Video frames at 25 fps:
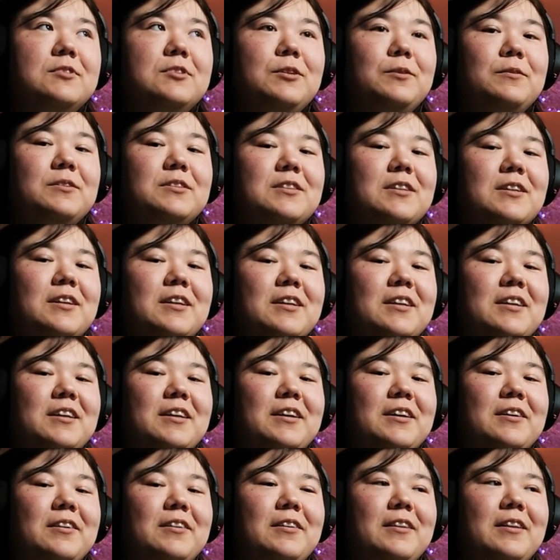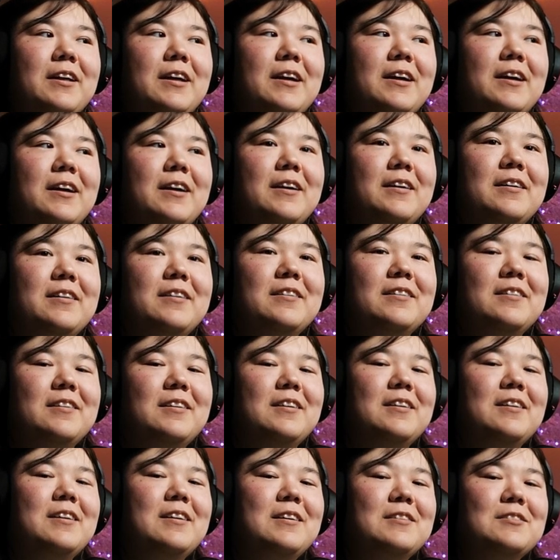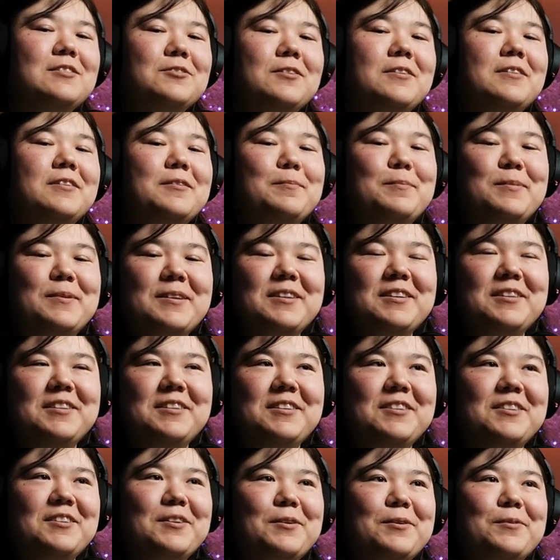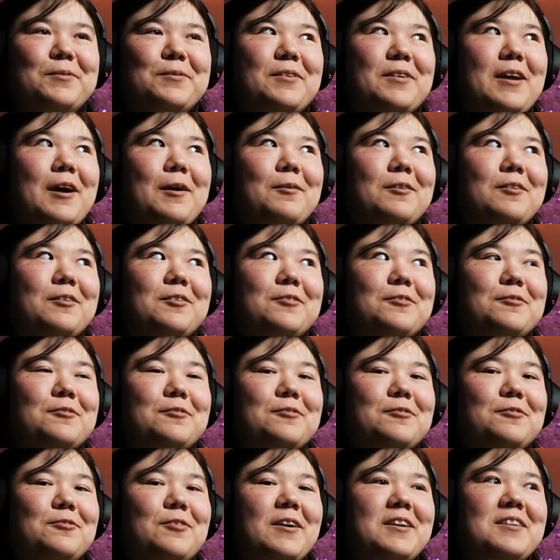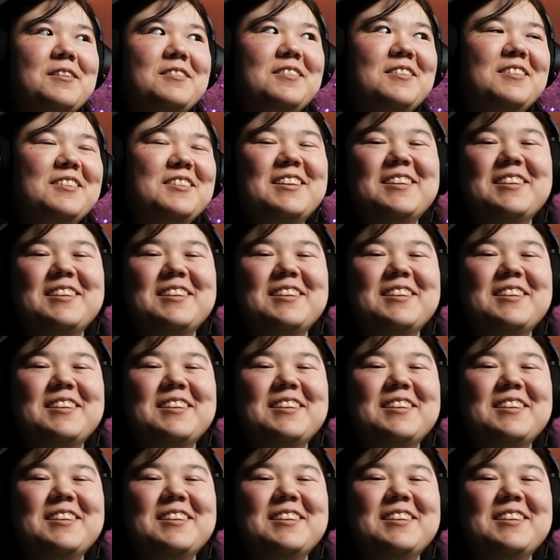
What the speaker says: He was gonna kill, Ezra, but, you know, now we're friends.